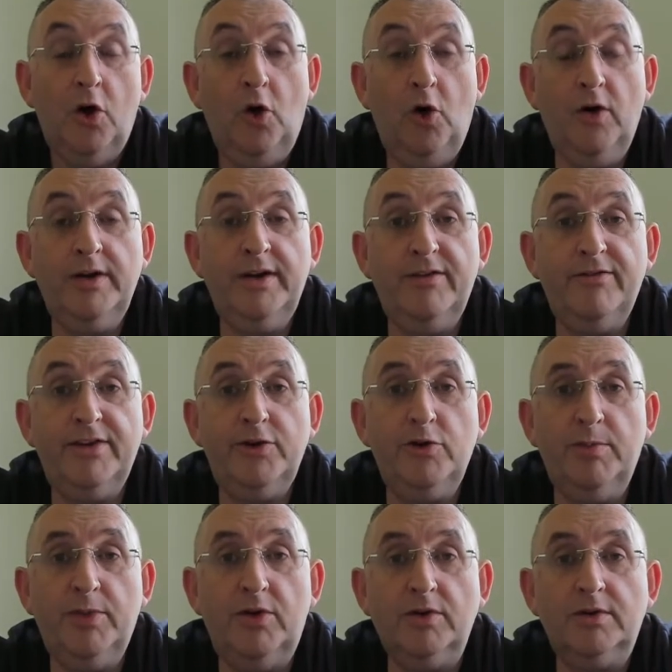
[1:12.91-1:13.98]
on a video
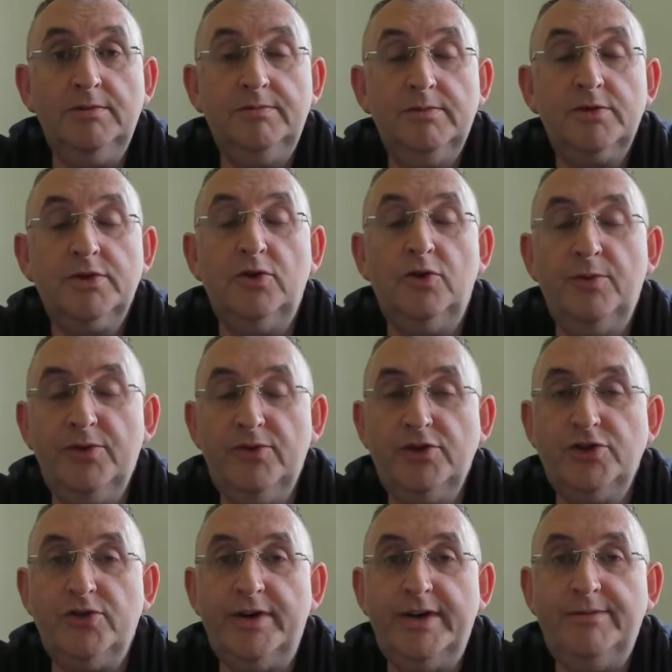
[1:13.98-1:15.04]
blog. So I hope you
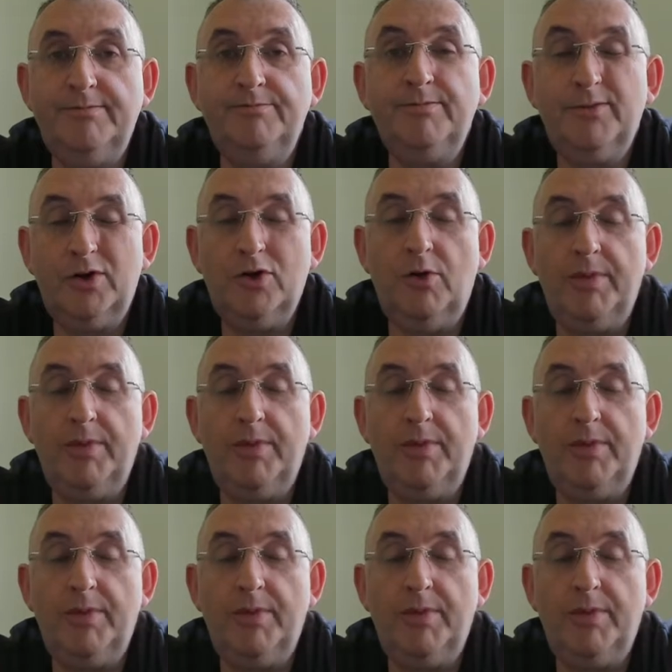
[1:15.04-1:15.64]
enjoy it. God